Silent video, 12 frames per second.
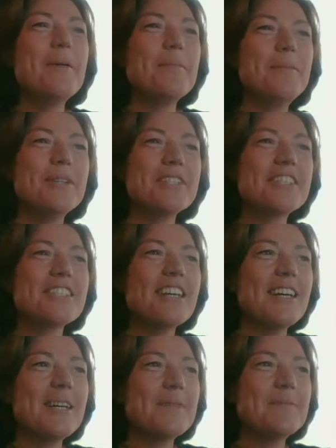But
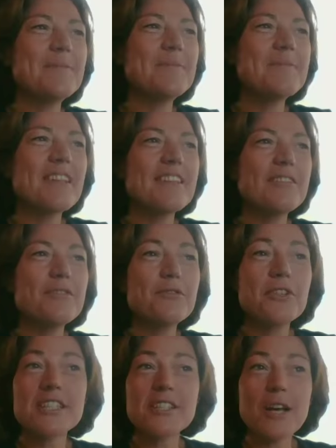
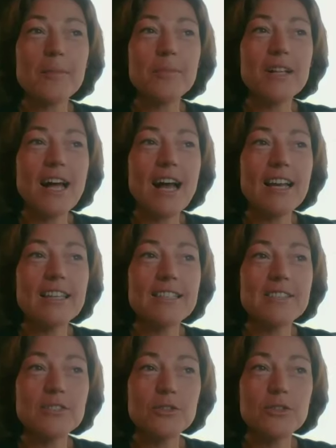for example, I
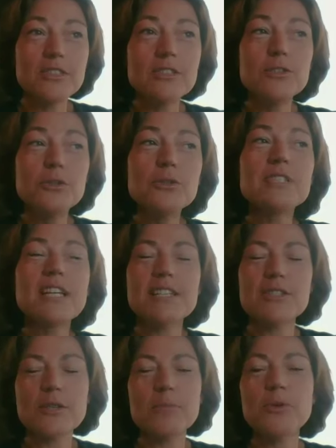do
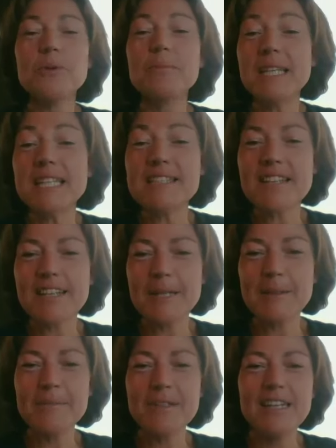take some more me
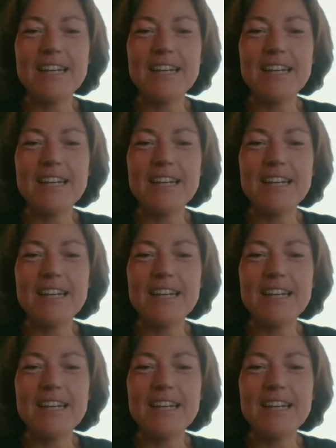time.